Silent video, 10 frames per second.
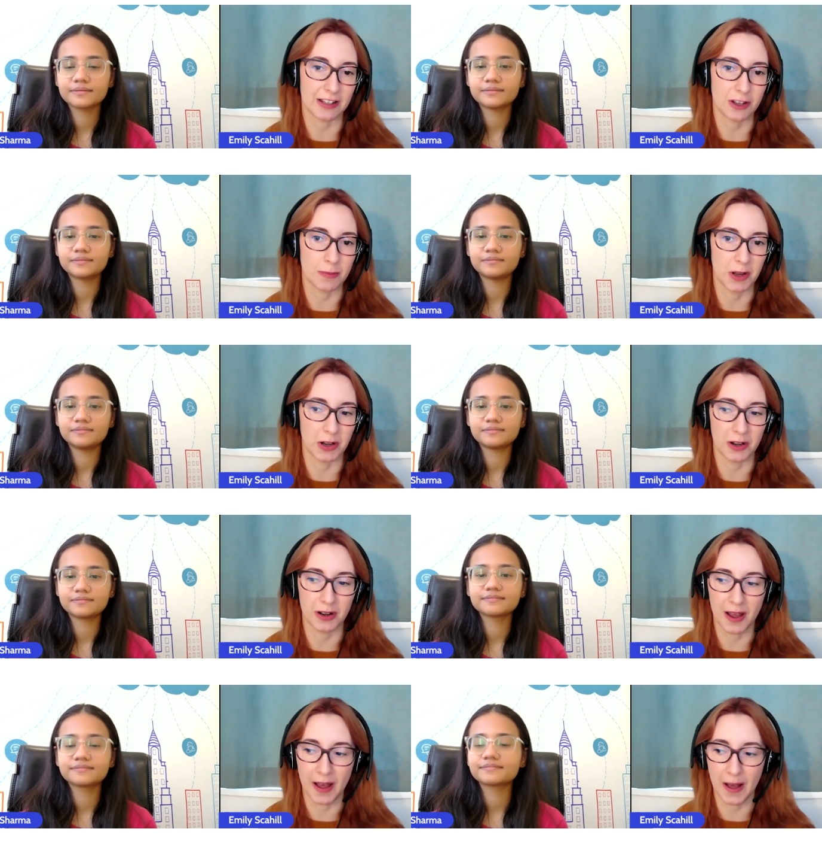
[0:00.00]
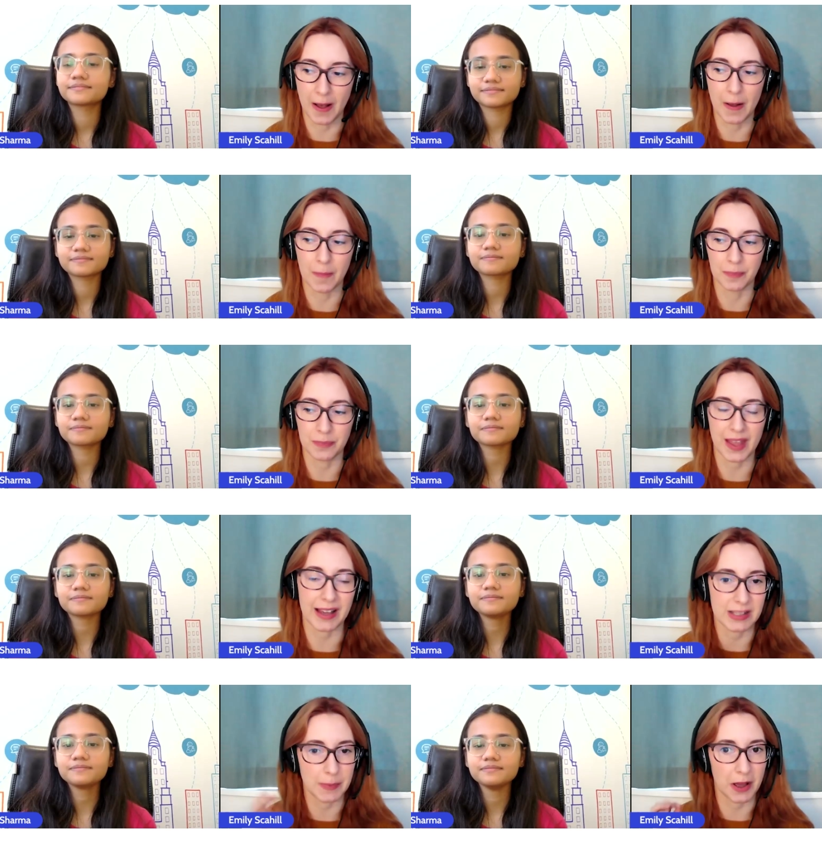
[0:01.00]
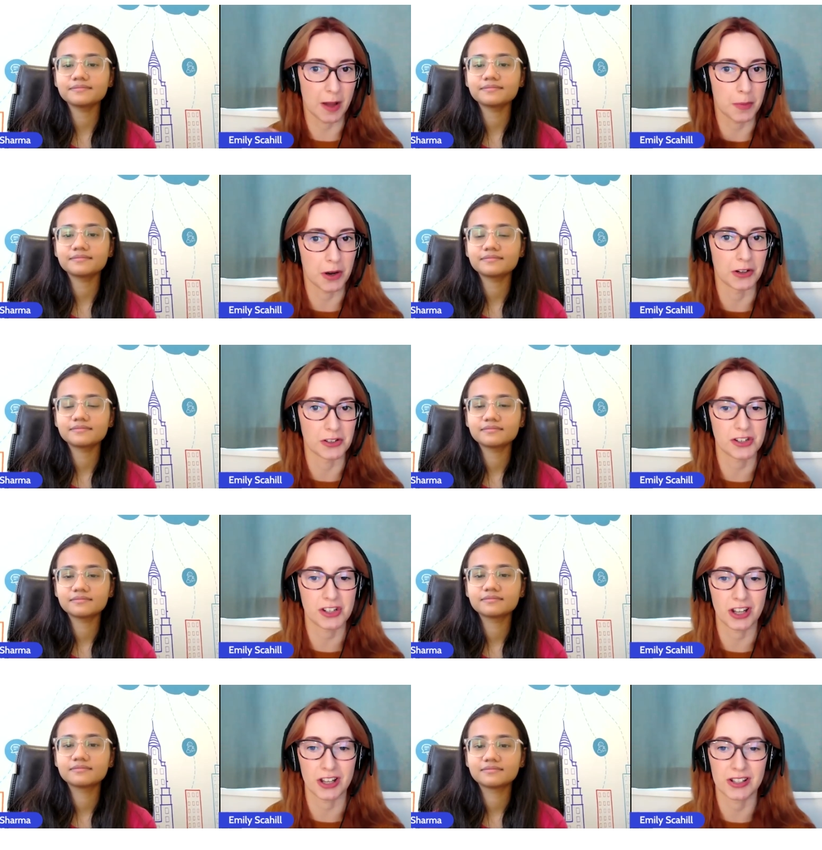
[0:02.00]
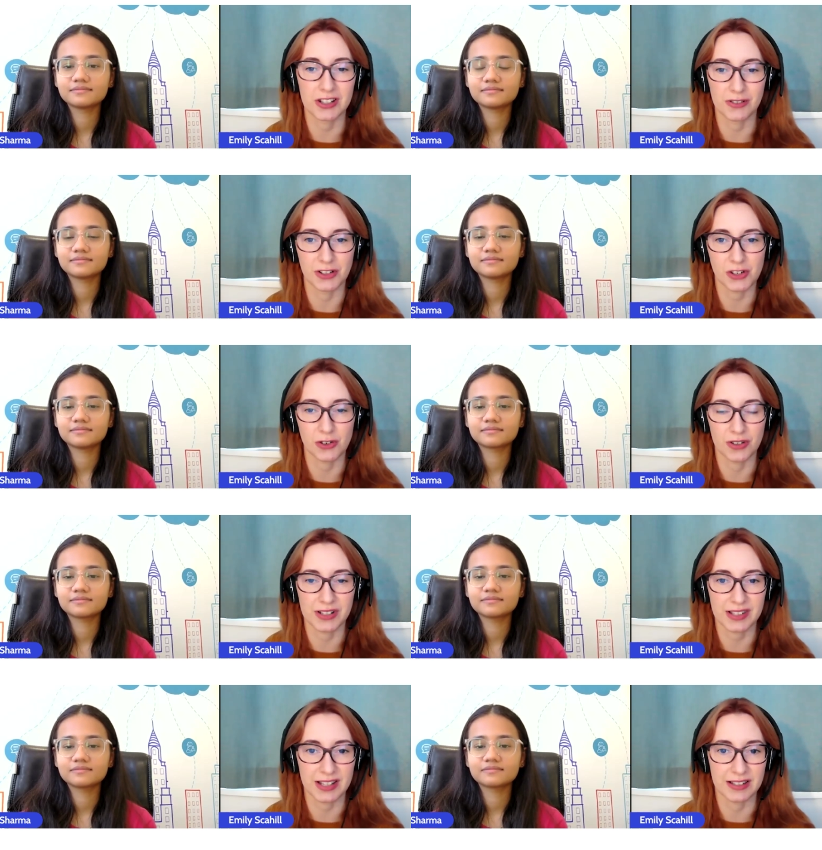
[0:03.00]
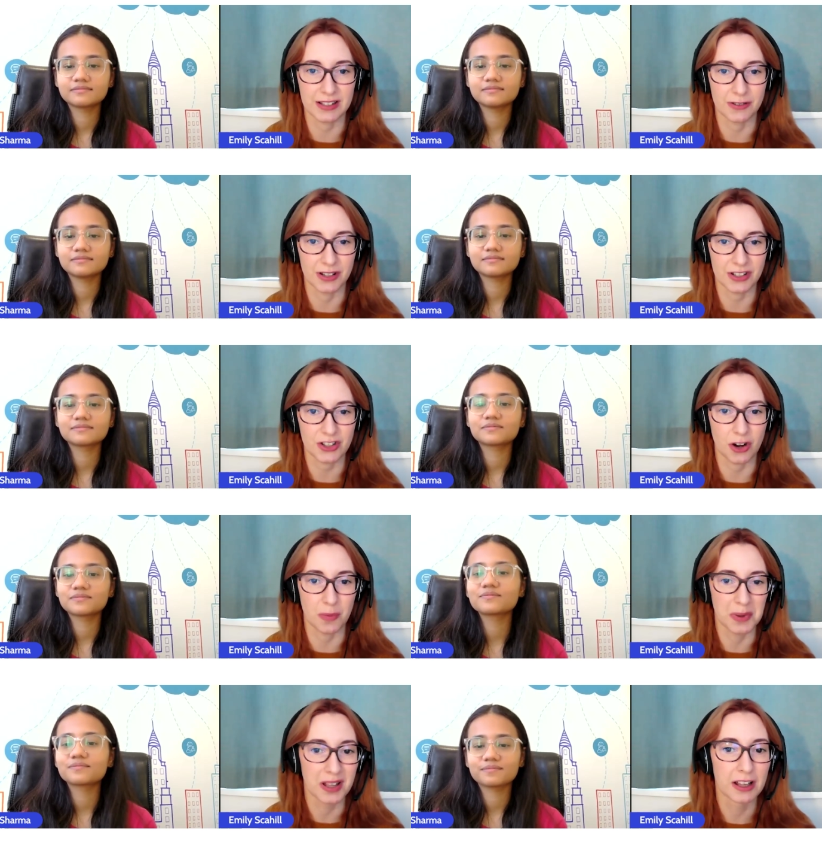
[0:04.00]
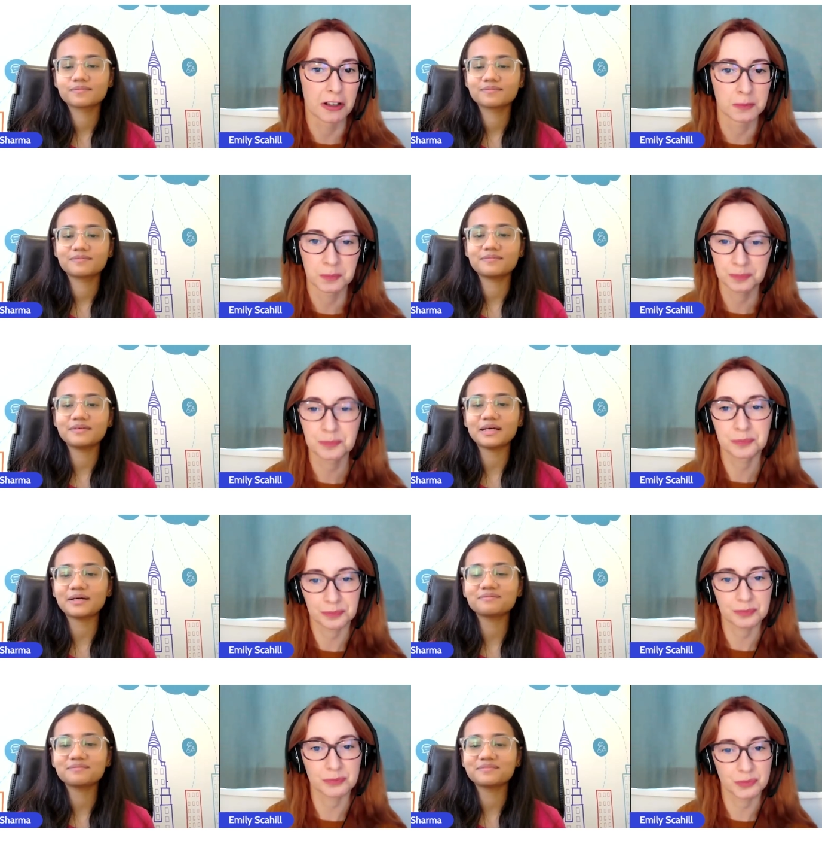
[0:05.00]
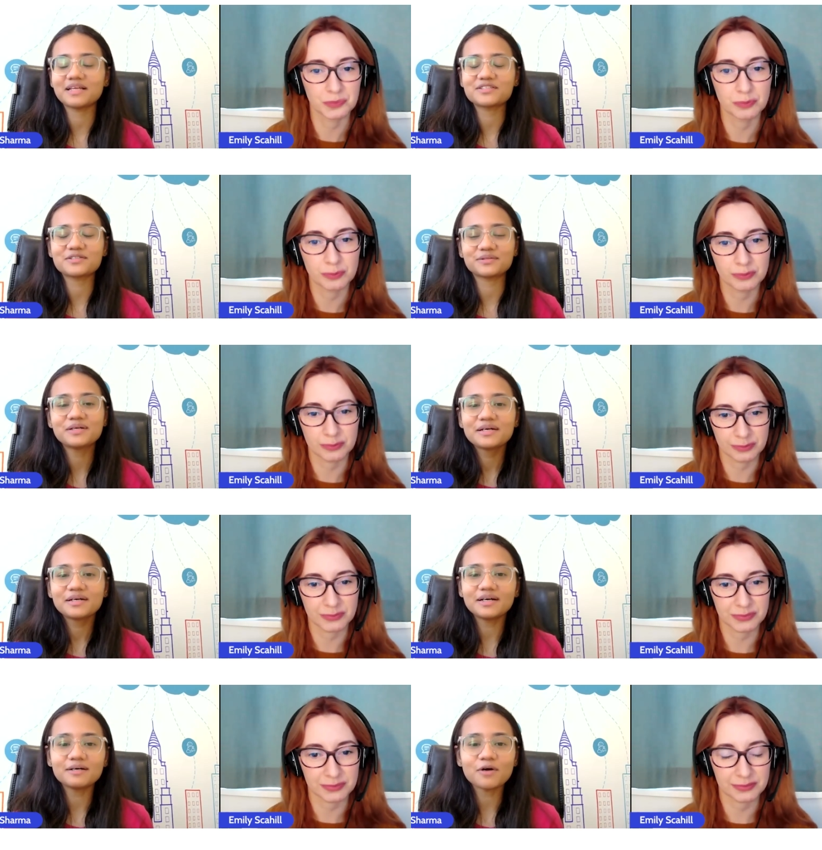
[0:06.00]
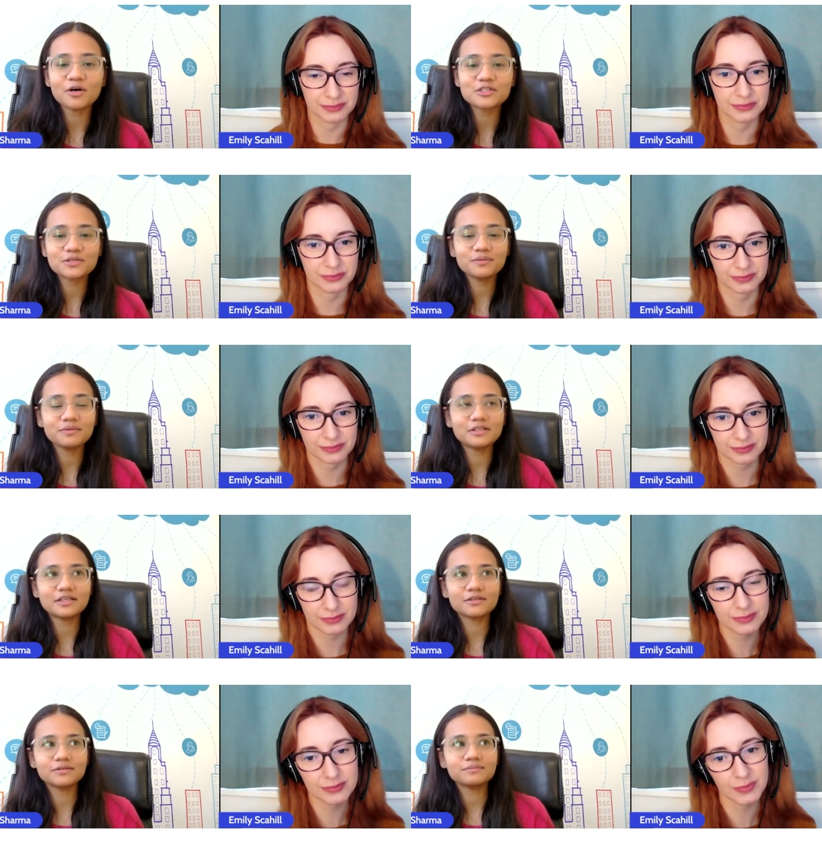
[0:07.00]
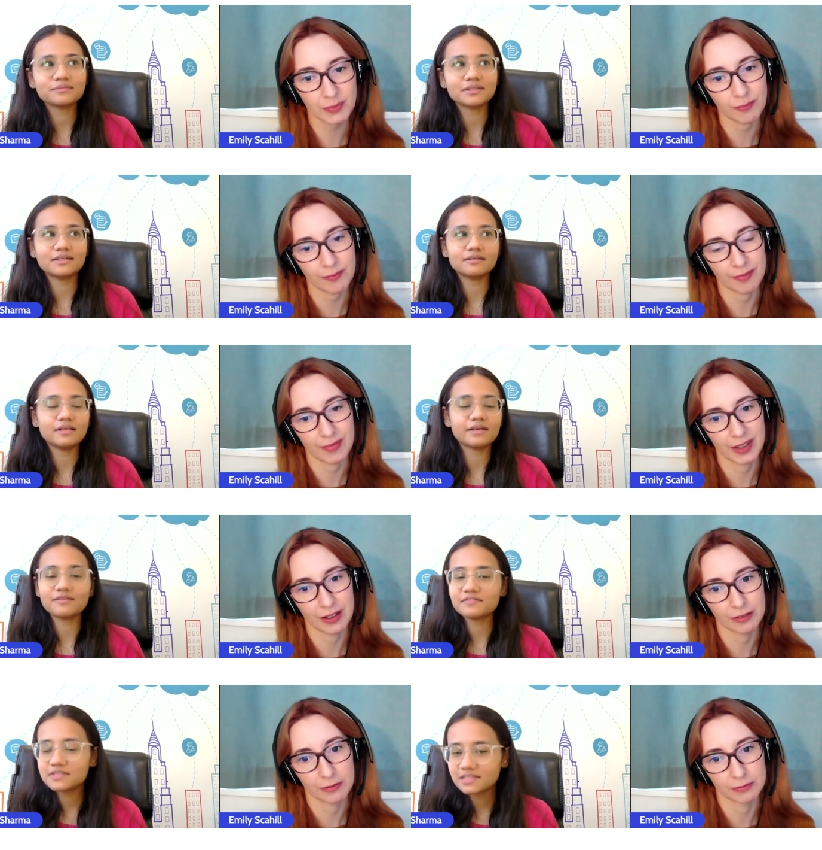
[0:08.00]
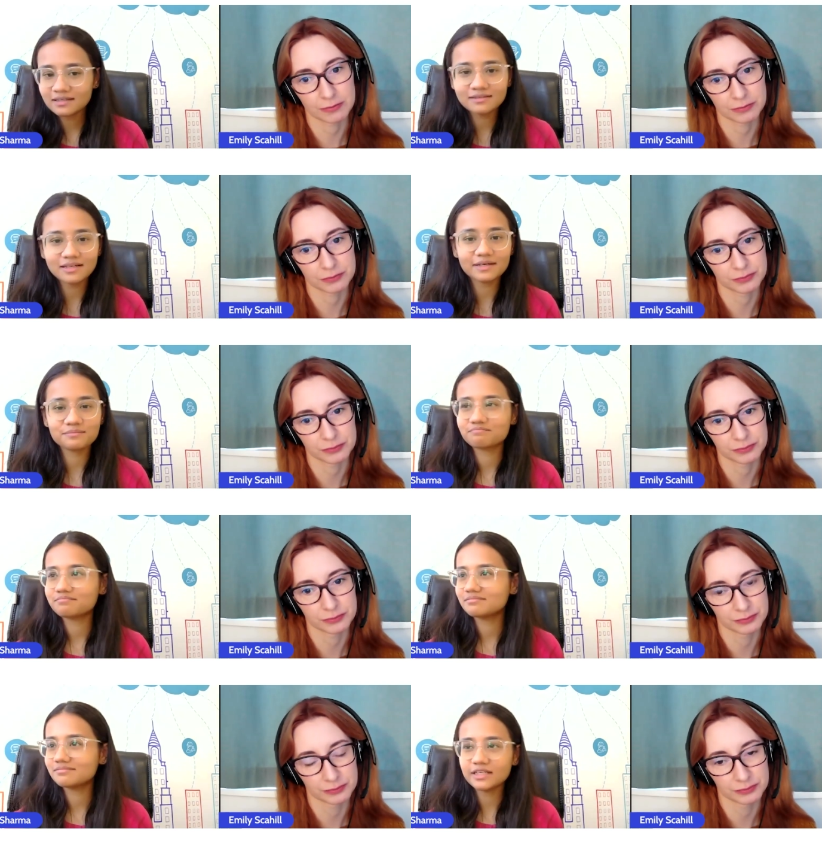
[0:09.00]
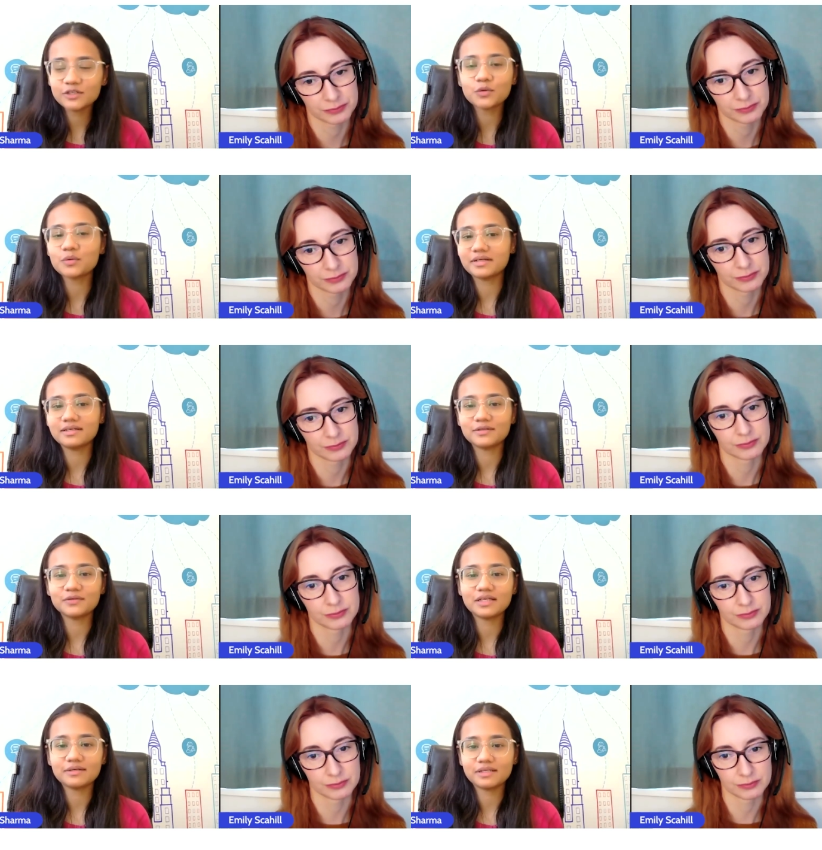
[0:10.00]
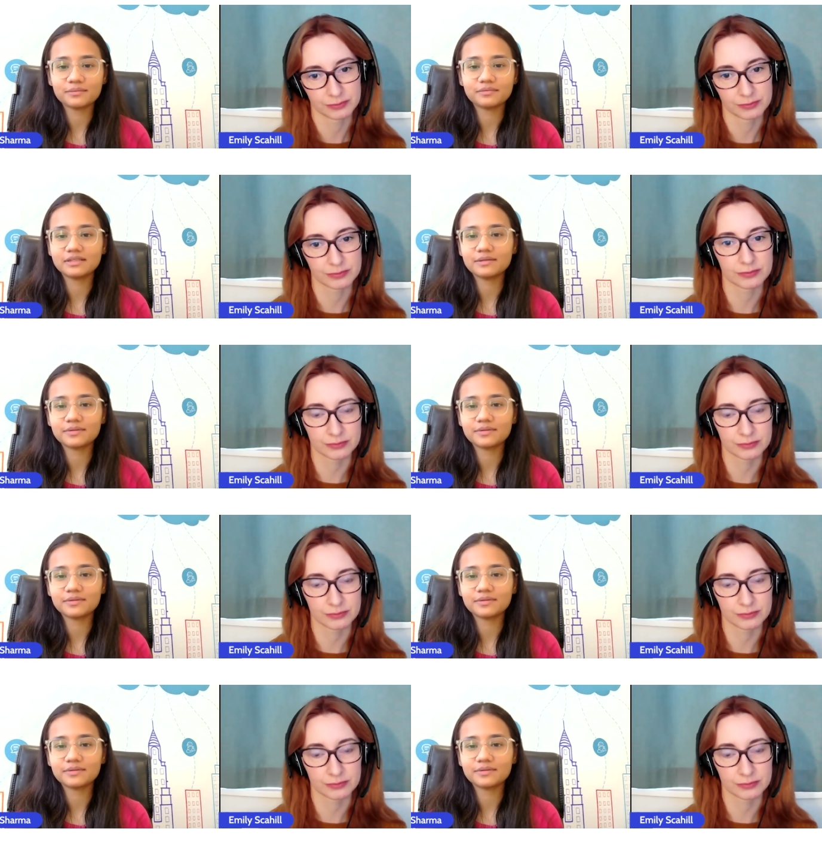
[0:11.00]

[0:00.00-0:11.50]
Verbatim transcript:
Speaker 1: that human um, expert approach to to ensure it's it's doing its job
Speaker 2: yeah that's true uh, also like you know uh, like we've seen like in covid you know there there,